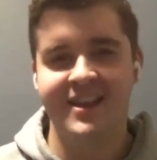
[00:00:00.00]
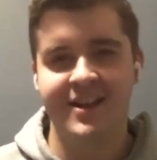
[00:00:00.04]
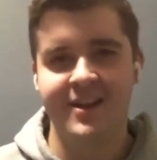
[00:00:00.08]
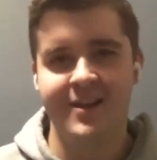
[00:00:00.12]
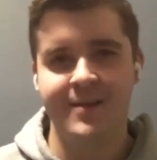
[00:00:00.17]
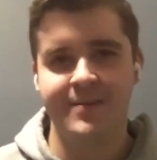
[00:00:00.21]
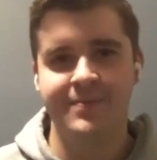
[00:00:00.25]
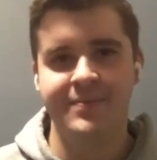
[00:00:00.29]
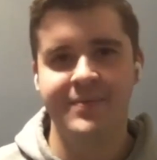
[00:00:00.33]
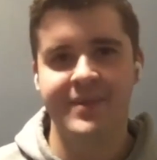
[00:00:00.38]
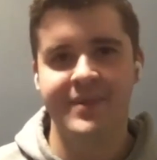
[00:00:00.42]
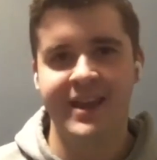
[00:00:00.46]

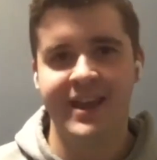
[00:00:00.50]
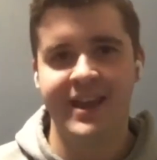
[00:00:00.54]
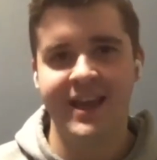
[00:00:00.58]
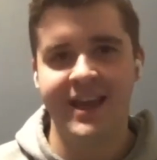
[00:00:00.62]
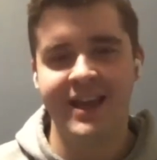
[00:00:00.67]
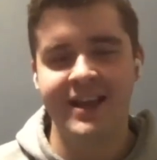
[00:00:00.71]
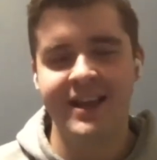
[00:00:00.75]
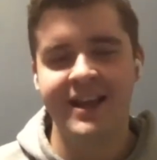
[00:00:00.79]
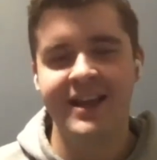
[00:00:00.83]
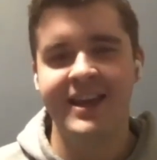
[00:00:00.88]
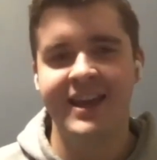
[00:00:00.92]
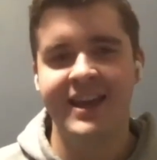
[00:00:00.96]
um
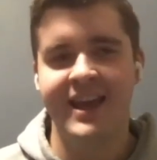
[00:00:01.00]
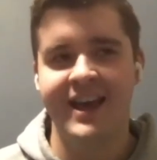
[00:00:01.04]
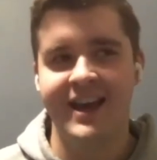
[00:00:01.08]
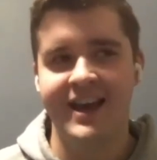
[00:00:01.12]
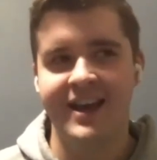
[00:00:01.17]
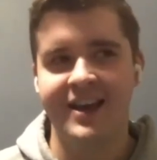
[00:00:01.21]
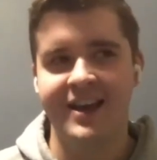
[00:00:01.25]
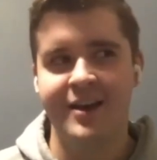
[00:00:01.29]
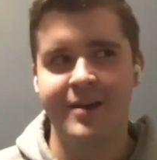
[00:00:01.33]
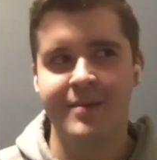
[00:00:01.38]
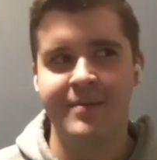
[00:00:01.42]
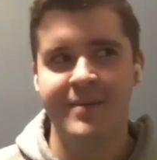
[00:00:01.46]
and like
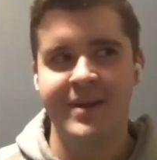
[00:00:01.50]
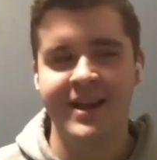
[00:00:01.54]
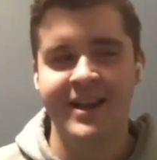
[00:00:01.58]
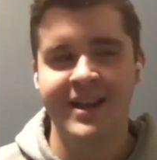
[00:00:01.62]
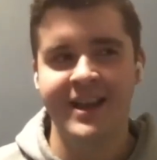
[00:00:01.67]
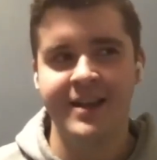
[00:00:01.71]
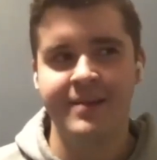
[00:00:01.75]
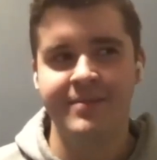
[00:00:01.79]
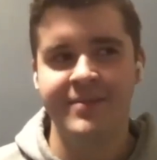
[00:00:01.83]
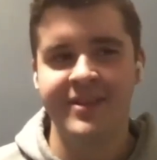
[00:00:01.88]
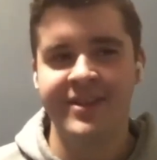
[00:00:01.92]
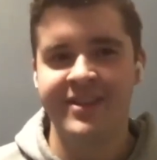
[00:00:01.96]
yeah um and
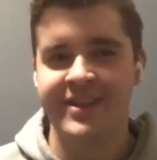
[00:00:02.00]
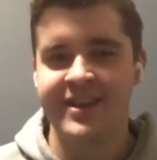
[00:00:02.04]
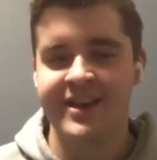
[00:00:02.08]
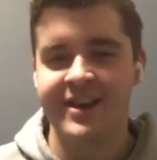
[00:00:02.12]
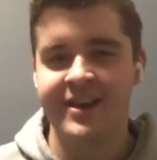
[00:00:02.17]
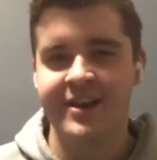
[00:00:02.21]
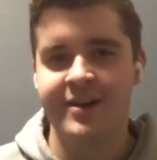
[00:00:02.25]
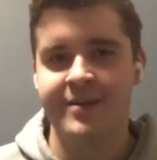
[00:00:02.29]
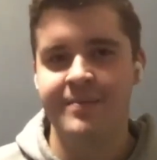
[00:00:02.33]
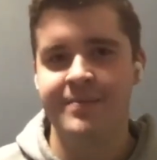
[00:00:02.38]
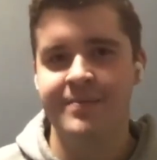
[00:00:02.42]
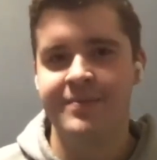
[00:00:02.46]
like I'm the
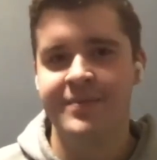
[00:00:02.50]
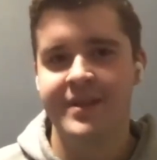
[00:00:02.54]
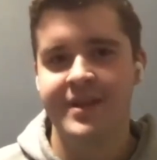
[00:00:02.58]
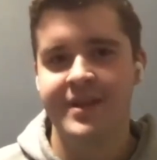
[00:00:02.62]
um